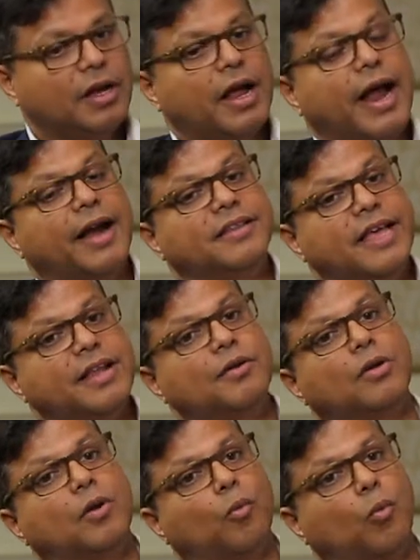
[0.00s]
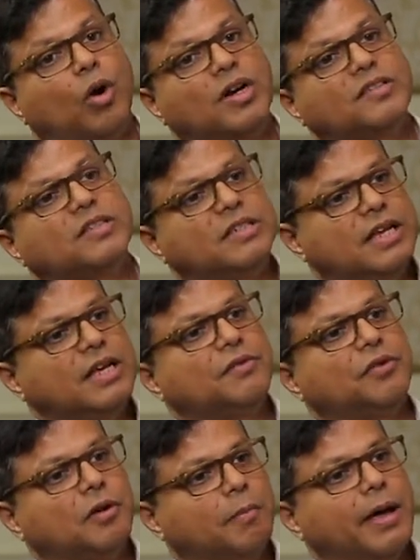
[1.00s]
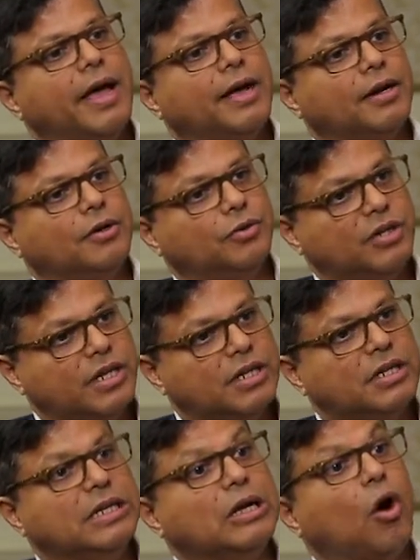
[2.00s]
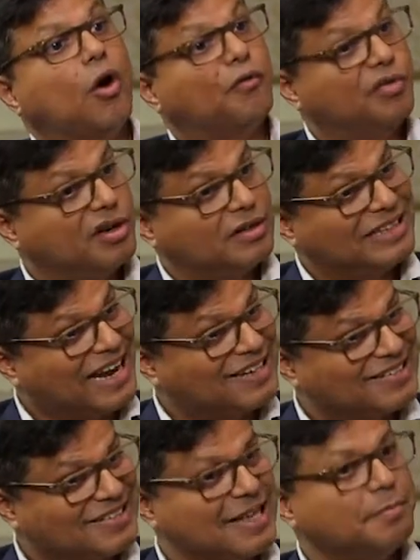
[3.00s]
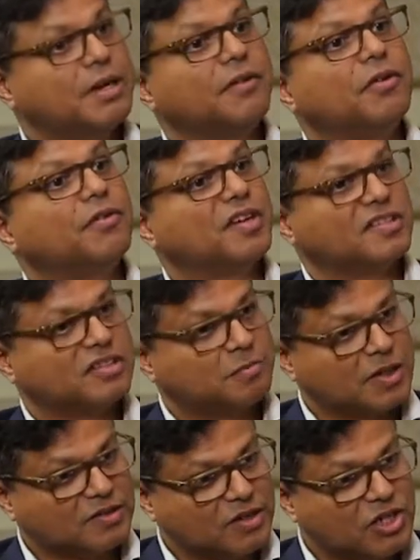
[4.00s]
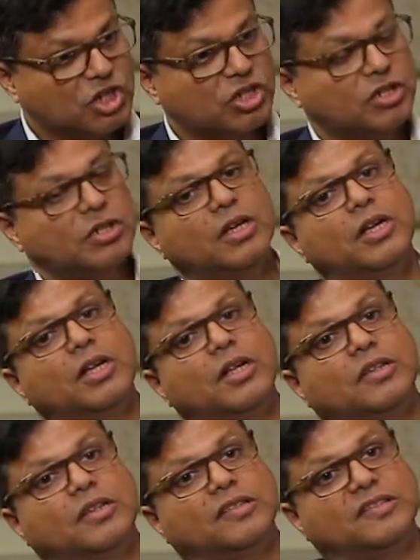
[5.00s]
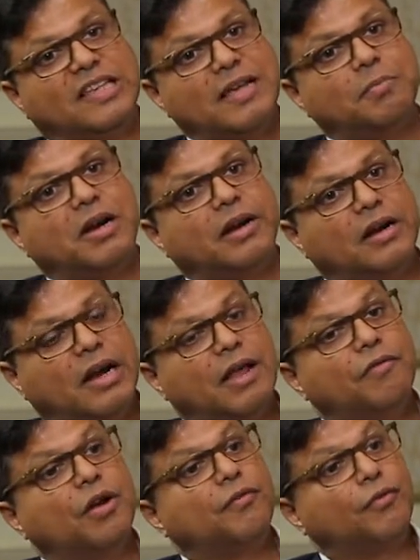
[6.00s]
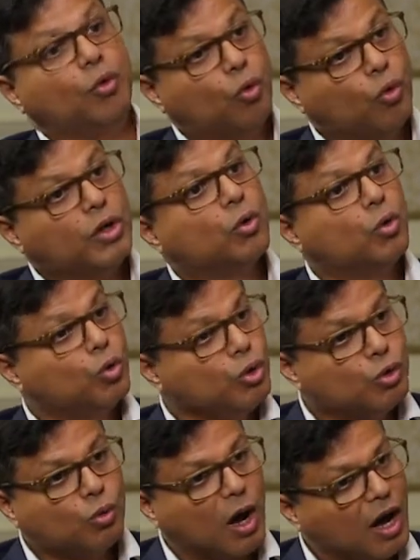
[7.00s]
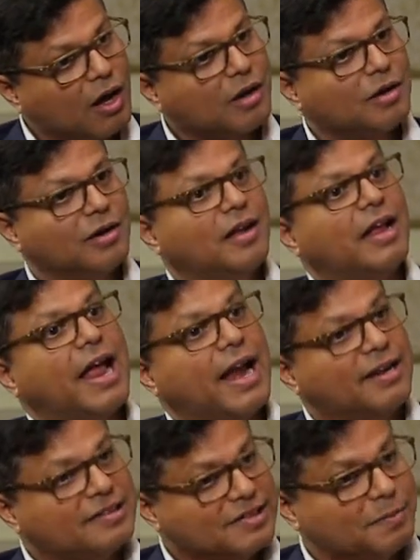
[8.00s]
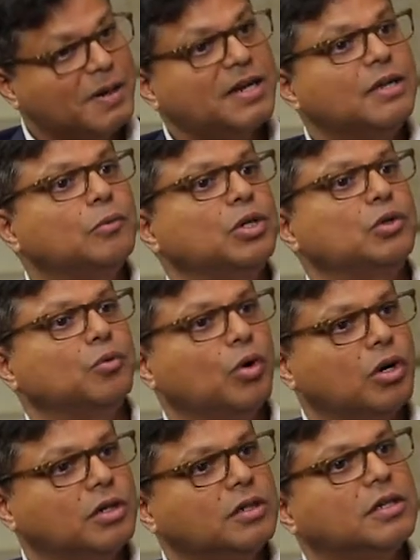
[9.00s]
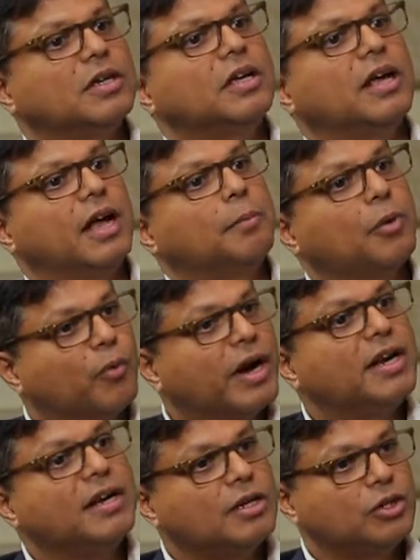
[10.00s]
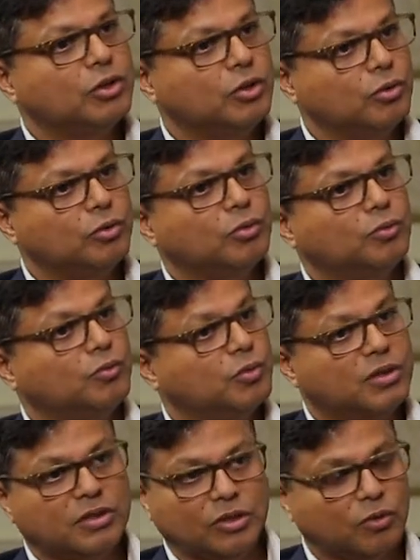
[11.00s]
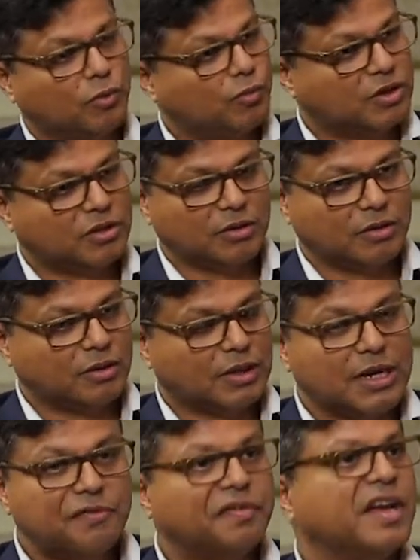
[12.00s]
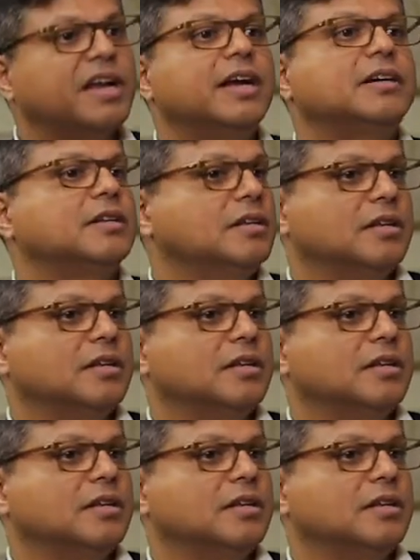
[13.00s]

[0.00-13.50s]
And then what does it take for a bank to really offer that same level of customization, the same level of knowing who you are, anticipating what you want, and providing it to you with infinite